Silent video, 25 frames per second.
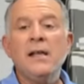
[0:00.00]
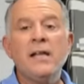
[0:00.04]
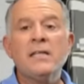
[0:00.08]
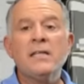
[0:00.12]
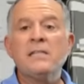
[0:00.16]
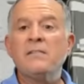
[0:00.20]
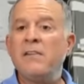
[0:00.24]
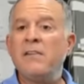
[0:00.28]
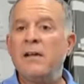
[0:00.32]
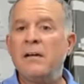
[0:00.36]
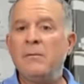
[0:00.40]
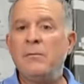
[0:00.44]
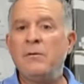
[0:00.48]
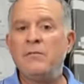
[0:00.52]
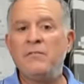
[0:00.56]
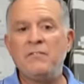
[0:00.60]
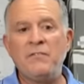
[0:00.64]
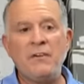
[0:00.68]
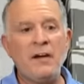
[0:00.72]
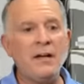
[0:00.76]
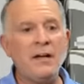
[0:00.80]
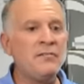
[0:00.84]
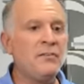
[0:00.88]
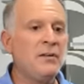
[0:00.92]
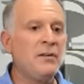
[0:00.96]
It's available in
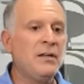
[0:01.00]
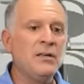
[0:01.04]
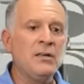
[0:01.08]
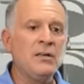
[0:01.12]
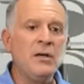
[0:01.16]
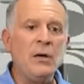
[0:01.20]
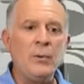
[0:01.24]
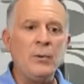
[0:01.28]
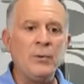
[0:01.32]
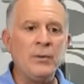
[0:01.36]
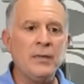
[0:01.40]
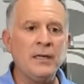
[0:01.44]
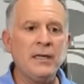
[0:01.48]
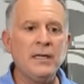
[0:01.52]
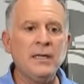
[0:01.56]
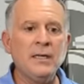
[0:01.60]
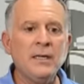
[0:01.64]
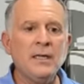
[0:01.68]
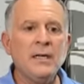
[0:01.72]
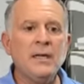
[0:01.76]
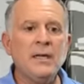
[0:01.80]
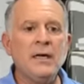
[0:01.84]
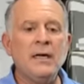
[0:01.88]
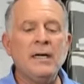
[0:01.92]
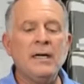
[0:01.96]
5 lug only,
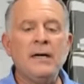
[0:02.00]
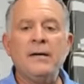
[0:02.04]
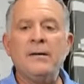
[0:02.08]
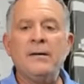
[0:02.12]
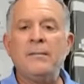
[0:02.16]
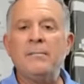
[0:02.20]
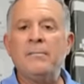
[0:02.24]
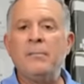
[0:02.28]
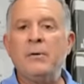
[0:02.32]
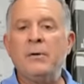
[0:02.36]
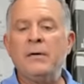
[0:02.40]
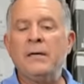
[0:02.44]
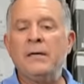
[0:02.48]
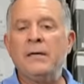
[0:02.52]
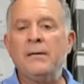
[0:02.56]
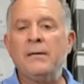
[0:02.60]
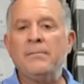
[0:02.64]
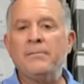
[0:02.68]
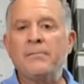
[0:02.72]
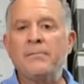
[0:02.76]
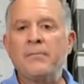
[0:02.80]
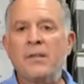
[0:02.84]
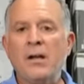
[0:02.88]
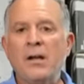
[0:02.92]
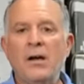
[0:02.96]

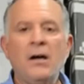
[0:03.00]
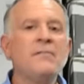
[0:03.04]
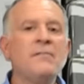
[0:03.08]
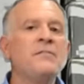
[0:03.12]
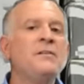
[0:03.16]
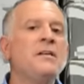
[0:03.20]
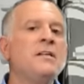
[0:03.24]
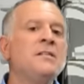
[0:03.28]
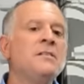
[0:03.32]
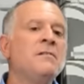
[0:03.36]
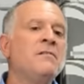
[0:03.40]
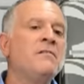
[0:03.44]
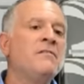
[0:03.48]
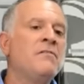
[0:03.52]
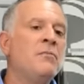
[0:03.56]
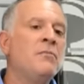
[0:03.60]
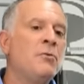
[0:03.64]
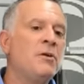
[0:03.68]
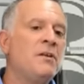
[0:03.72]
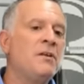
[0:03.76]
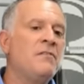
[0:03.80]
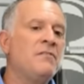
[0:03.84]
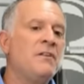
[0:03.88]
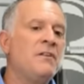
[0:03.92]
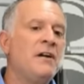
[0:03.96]
offsets of
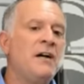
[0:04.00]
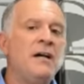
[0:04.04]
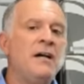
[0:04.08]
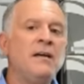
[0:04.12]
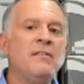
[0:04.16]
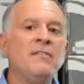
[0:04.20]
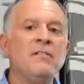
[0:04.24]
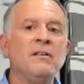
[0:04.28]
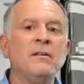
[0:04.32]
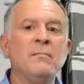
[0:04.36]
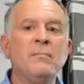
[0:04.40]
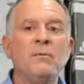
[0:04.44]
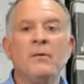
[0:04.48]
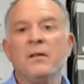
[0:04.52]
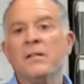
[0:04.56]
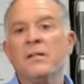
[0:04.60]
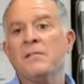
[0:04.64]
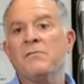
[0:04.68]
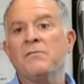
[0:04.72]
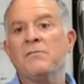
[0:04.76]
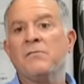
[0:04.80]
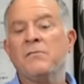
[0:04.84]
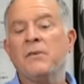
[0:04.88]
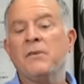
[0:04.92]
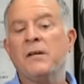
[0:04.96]
45 and a
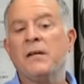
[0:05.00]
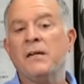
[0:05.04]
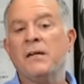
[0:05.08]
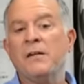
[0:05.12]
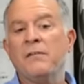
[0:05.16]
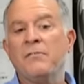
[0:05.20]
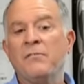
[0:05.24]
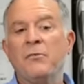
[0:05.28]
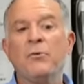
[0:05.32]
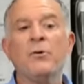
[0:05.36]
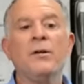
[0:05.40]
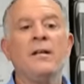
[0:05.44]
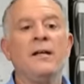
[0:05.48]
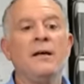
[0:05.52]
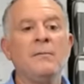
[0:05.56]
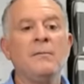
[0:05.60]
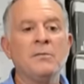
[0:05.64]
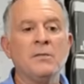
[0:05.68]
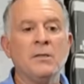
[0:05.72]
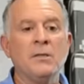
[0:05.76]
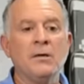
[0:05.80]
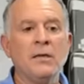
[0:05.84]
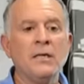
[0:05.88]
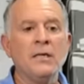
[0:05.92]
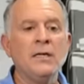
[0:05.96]
plus 40, I'm
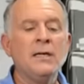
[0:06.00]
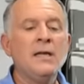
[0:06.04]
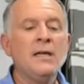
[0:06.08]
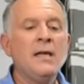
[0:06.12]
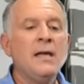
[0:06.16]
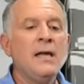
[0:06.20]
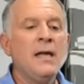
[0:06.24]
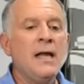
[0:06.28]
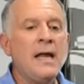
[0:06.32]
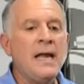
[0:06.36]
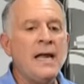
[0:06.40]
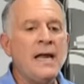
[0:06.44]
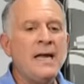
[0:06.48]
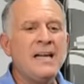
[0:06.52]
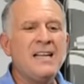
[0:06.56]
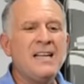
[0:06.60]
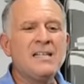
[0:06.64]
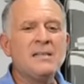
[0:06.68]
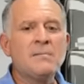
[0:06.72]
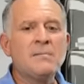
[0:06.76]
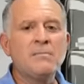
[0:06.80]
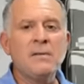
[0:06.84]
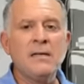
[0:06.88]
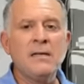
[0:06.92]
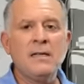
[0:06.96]
sorry. And
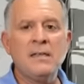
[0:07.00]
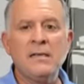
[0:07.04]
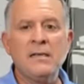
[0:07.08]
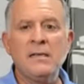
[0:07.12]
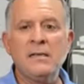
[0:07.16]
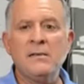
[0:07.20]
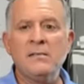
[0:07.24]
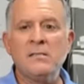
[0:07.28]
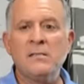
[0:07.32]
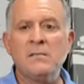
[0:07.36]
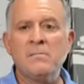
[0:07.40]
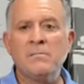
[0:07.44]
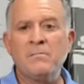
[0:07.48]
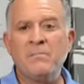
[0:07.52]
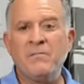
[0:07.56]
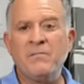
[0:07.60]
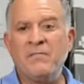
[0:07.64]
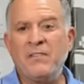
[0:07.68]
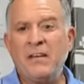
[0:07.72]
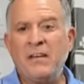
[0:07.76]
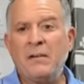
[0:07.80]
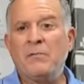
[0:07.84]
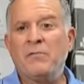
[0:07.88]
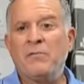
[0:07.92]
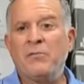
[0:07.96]
it's, you know, it's
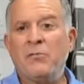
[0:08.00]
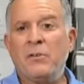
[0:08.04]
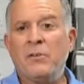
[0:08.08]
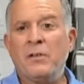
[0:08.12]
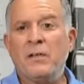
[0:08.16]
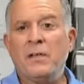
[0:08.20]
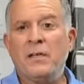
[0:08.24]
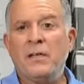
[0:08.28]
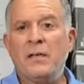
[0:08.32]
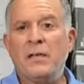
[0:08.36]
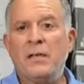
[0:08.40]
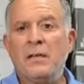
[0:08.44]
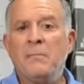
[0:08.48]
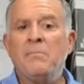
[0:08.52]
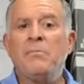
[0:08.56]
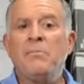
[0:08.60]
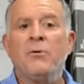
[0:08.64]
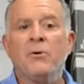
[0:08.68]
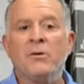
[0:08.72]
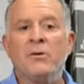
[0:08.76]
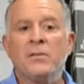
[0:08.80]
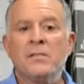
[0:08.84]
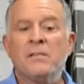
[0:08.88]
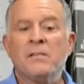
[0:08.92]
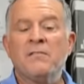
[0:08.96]
available for the
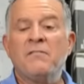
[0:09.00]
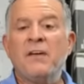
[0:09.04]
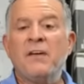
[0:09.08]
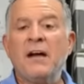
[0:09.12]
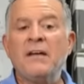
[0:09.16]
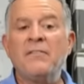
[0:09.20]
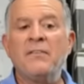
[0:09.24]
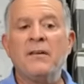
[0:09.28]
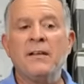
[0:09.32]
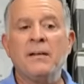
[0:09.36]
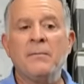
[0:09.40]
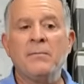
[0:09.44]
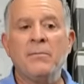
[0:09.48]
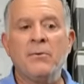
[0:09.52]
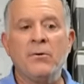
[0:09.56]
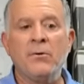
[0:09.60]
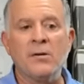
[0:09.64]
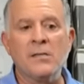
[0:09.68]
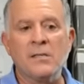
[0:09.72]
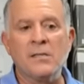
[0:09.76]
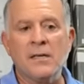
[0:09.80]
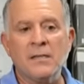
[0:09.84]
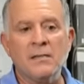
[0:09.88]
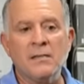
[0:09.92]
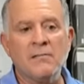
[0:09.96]
imports, the 5 lug
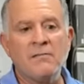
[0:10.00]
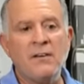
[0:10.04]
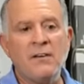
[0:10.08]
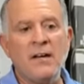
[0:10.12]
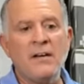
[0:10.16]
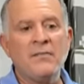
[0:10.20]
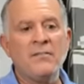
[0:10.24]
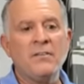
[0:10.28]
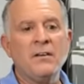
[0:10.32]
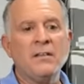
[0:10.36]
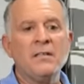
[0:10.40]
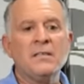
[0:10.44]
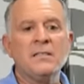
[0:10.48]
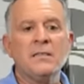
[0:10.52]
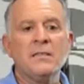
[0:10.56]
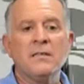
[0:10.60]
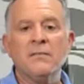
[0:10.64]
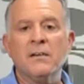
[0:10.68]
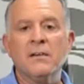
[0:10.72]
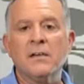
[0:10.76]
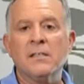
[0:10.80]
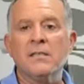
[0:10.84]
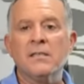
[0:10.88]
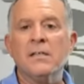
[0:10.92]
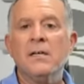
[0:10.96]
imports, like the 5 lug
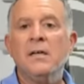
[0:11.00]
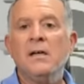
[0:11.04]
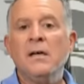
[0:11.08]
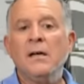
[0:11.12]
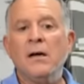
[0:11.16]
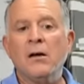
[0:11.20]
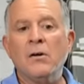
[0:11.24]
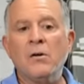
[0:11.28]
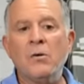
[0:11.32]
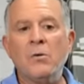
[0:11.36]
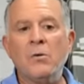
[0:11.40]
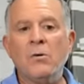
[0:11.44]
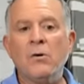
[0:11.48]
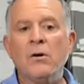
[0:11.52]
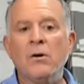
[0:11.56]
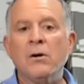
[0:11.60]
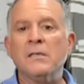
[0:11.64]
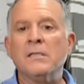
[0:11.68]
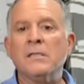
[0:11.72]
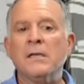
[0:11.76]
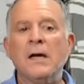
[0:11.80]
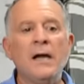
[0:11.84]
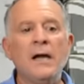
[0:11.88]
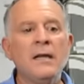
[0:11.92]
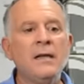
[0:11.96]
Civics,
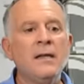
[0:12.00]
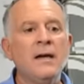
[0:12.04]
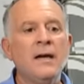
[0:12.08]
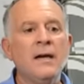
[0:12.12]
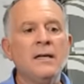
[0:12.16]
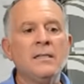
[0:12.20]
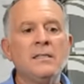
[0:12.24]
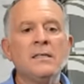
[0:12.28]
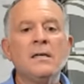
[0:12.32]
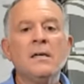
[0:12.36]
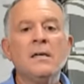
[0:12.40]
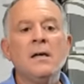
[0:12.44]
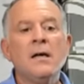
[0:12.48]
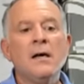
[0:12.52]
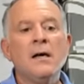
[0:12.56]
Accords, the Hyundais,